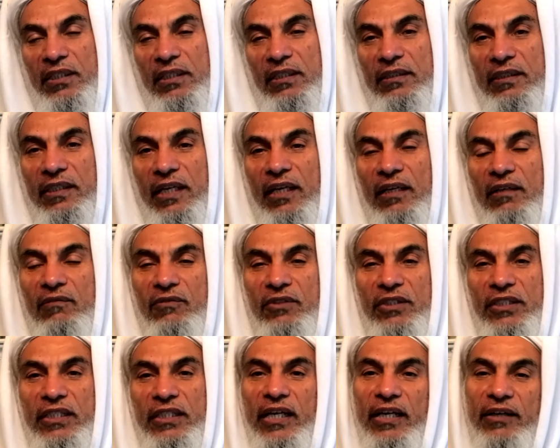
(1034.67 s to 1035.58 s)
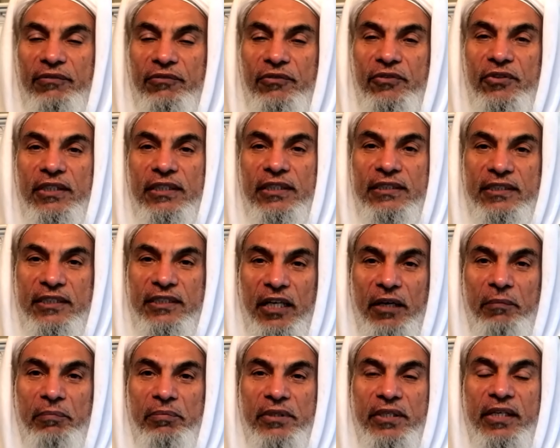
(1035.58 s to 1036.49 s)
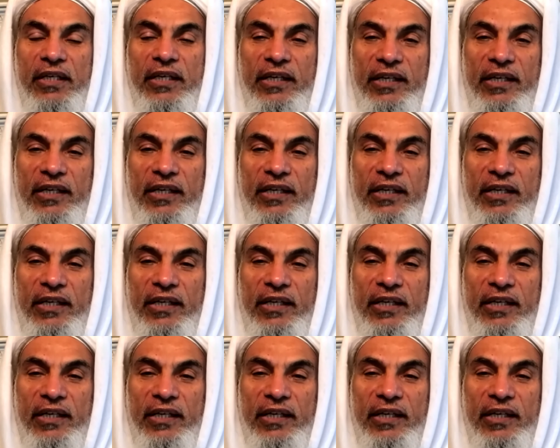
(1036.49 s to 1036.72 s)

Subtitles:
then we have to accept